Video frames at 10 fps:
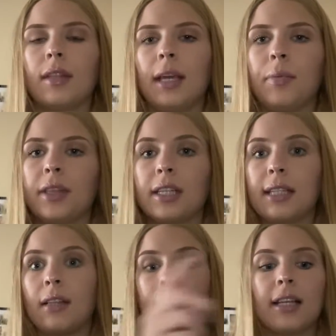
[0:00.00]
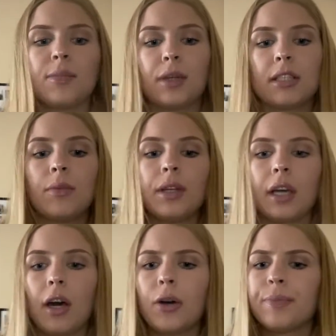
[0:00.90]
They put theirs down. Next person would
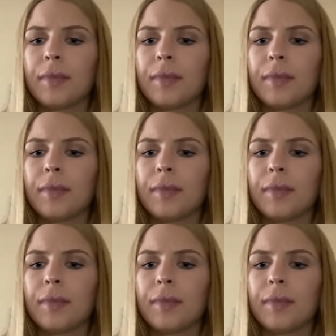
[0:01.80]
go,